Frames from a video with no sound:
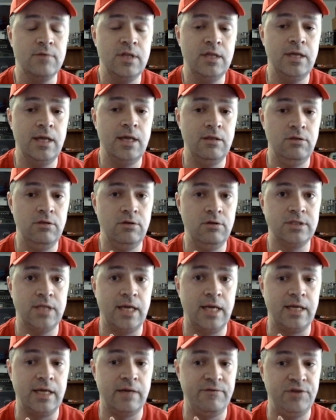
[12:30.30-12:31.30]
It looks
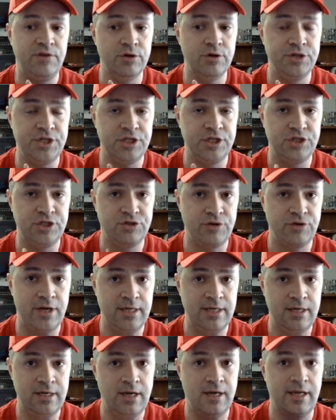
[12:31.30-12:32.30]
like if you're just trying
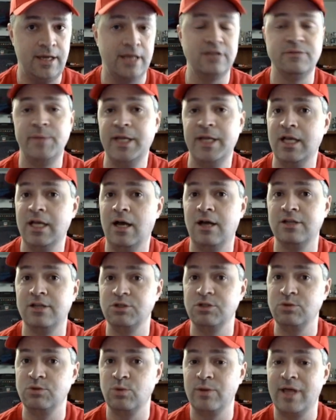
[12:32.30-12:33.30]
to knock out as many
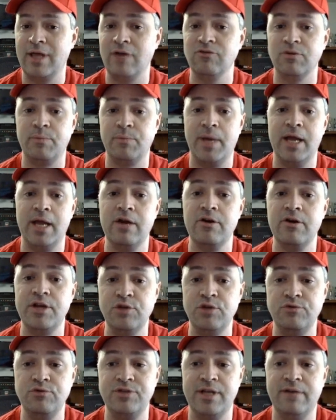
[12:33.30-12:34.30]
hostiles without repairing,
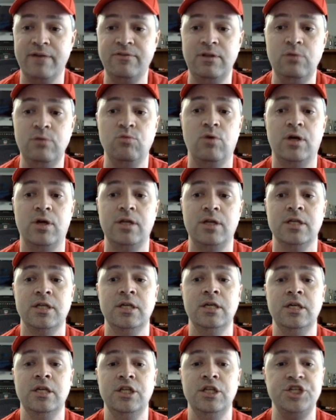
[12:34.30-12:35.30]
you definitely want
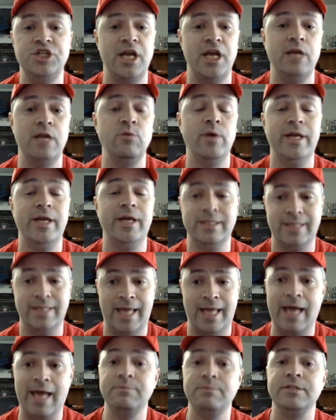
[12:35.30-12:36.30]
Janeway as
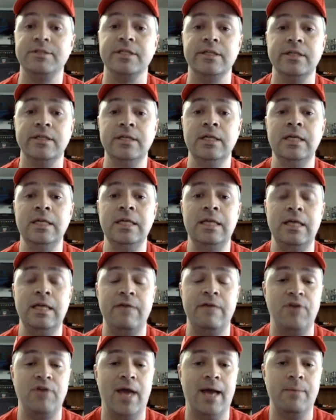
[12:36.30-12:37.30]
captain.
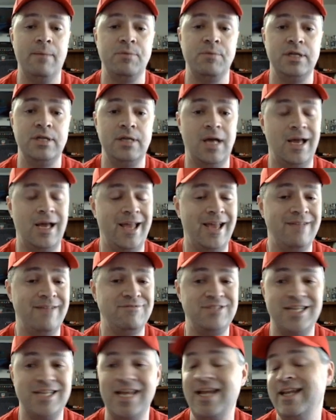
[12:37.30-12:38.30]
If you happen to not
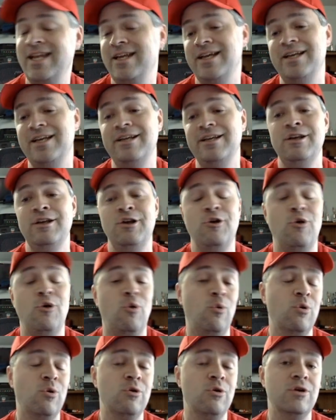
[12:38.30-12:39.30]
have data,
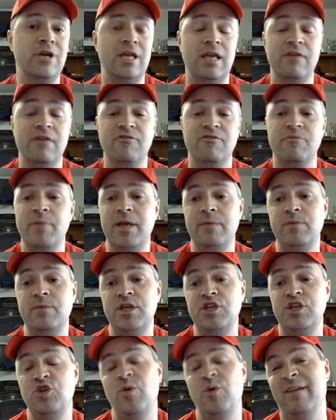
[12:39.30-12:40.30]
or if maybe
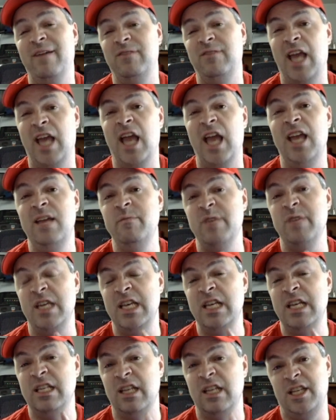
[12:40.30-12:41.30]
you have Kang, but
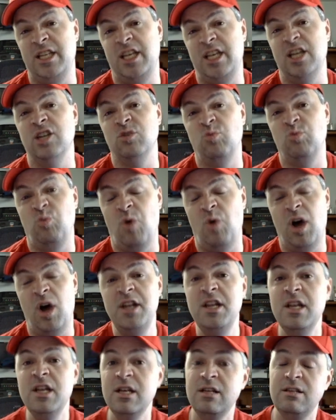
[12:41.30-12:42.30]
he's a tier
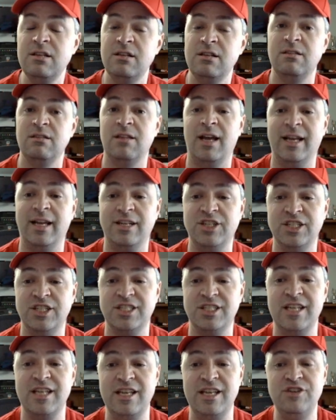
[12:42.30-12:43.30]
1, like just
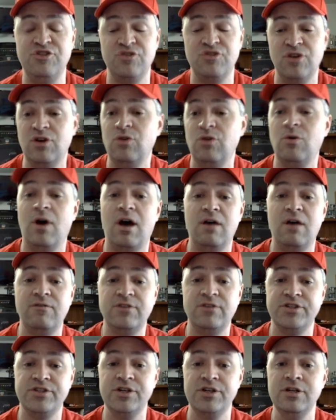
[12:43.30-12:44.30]
an intro
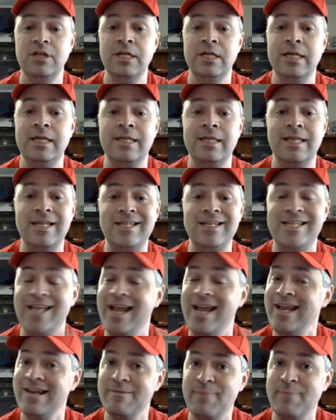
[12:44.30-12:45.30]
officer, then
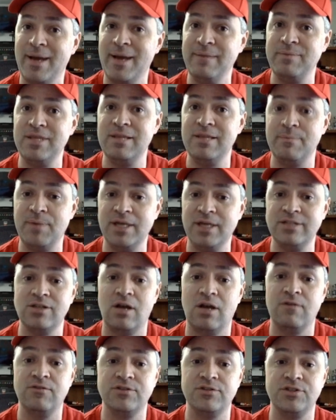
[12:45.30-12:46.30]
Data might be the best
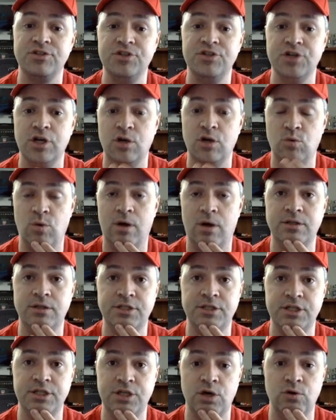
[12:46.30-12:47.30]
officer you're going to want
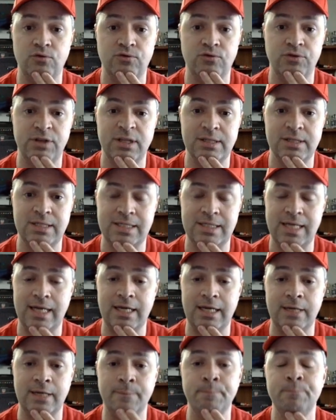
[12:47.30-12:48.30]
to go for this
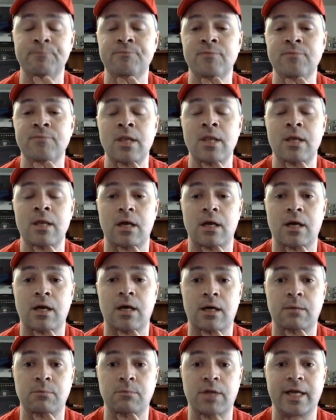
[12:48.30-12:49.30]
setup.
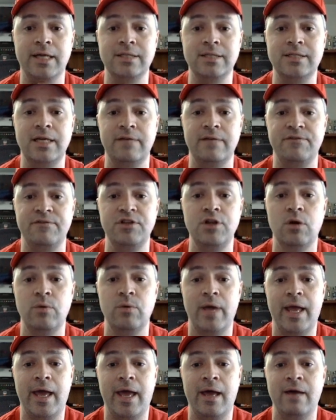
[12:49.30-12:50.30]
Like I said, if you don't
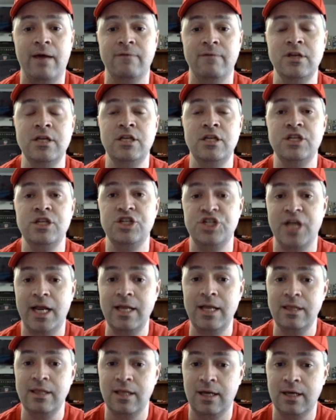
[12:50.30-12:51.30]
have
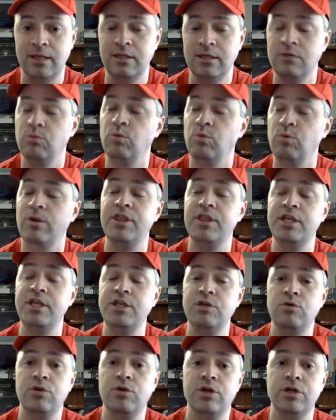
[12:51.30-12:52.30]
Jayla, one thing
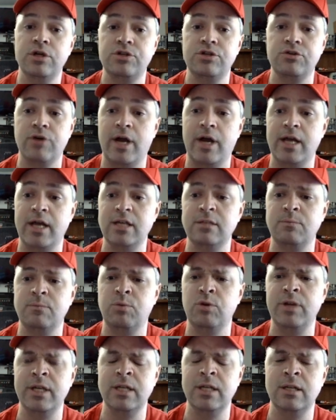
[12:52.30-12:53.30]
you could try is
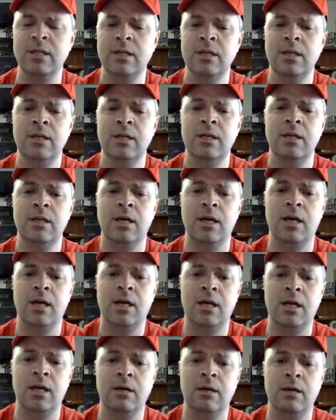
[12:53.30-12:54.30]
putting,
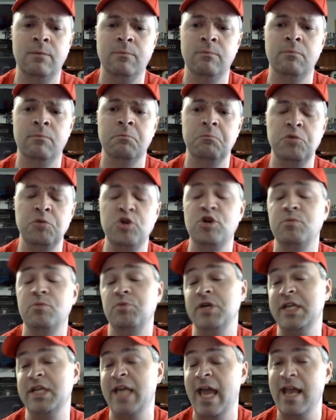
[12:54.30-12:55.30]
you could
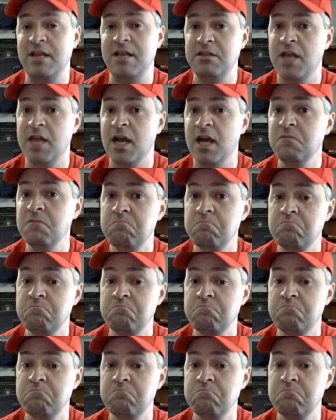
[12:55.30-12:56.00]
put Kang there.